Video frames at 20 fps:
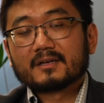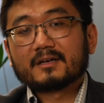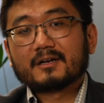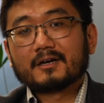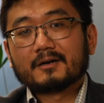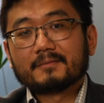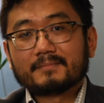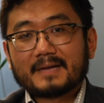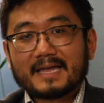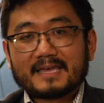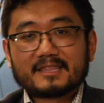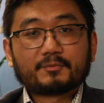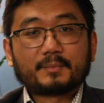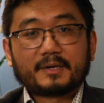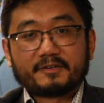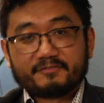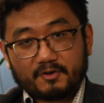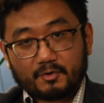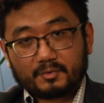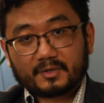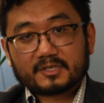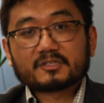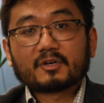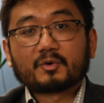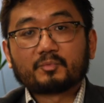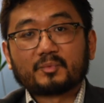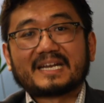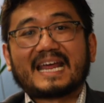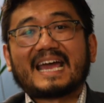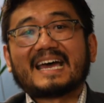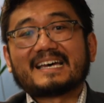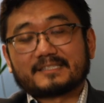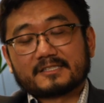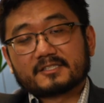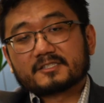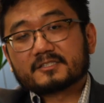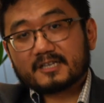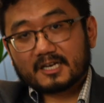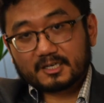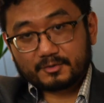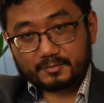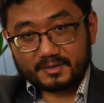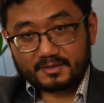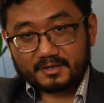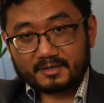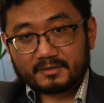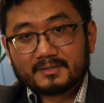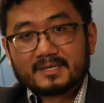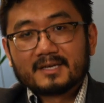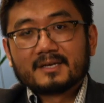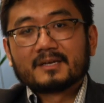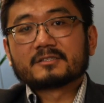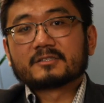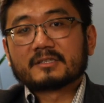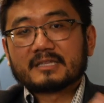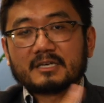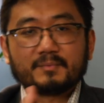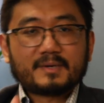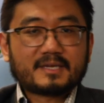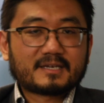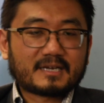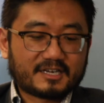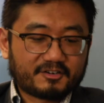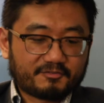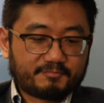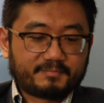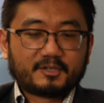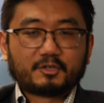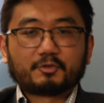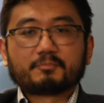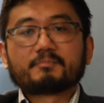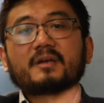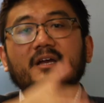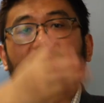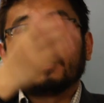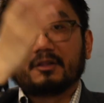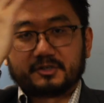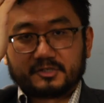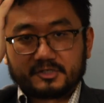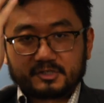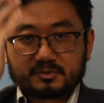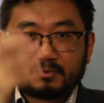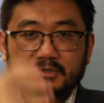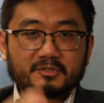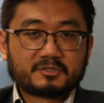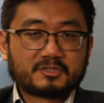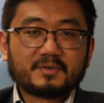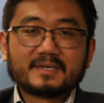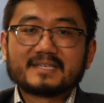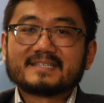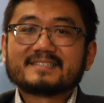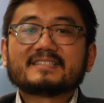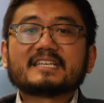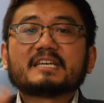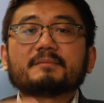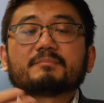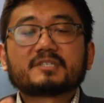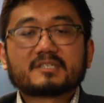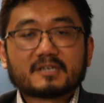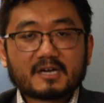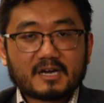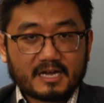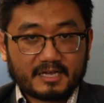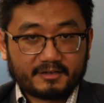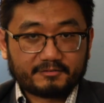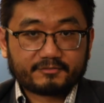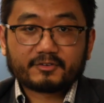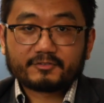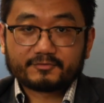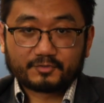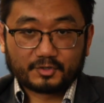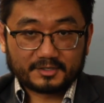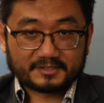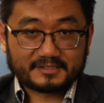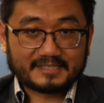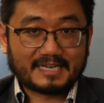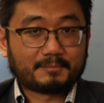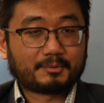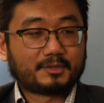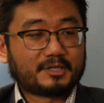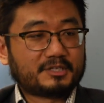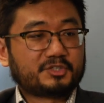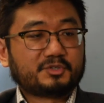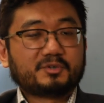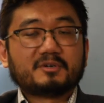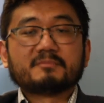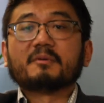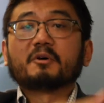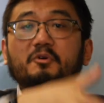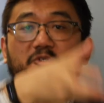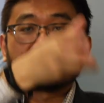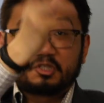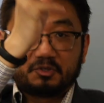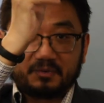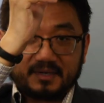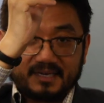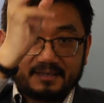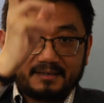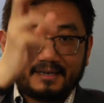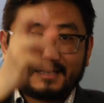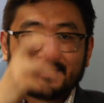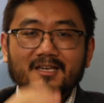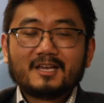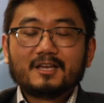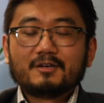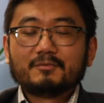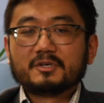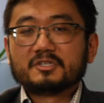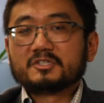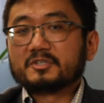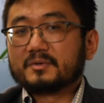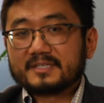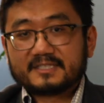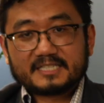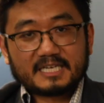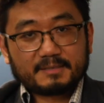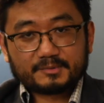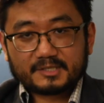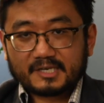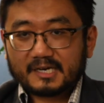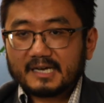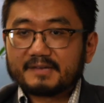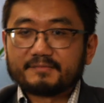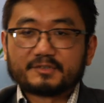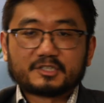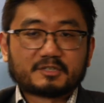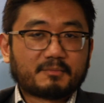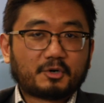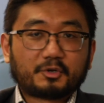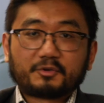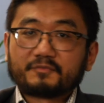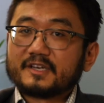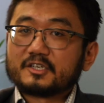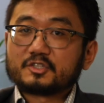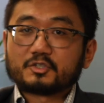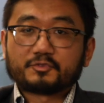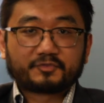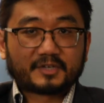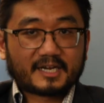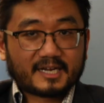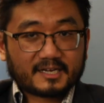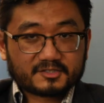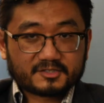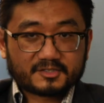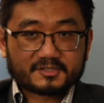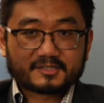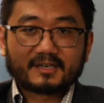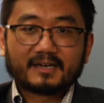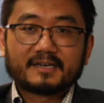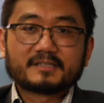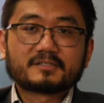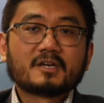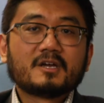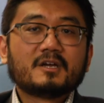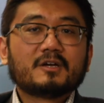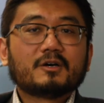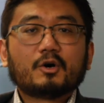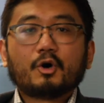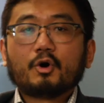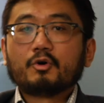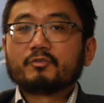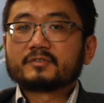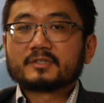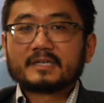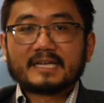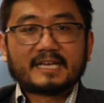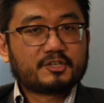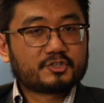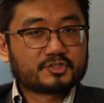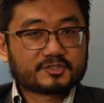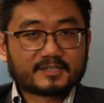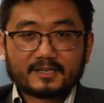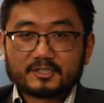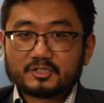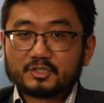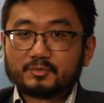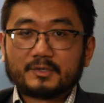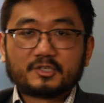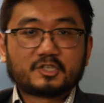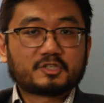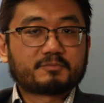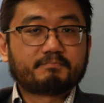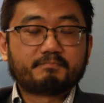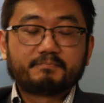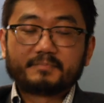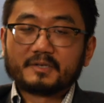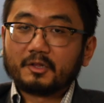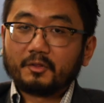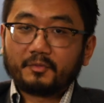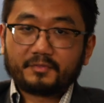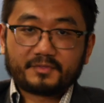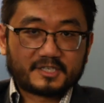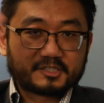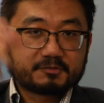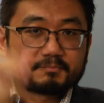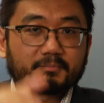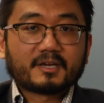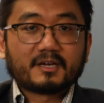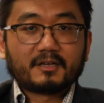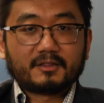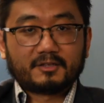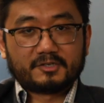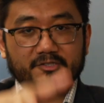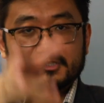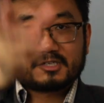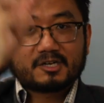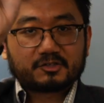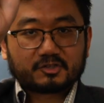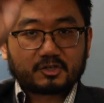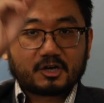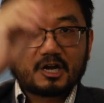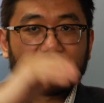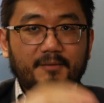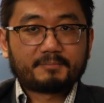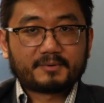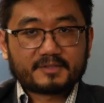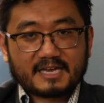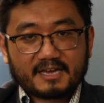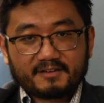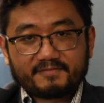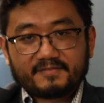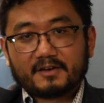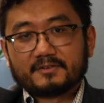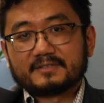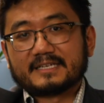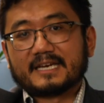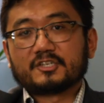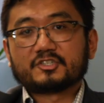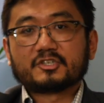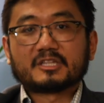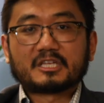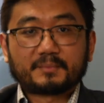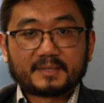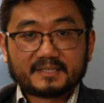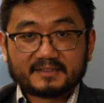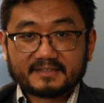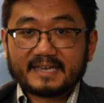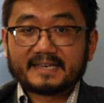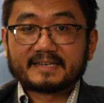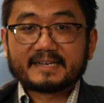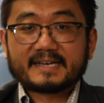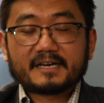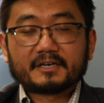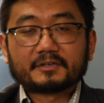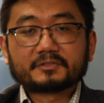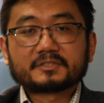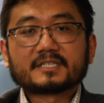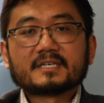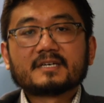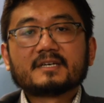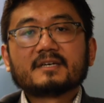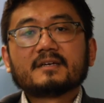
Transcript: and then we focus on what hasn't stuck with you. So then we kind of build pillars. We'll do a deep dive, for example, into emotional eating. We'll do a deep dive into motivation for exercise. Over each session, we just build these pillars on top of that foundation that we laid out.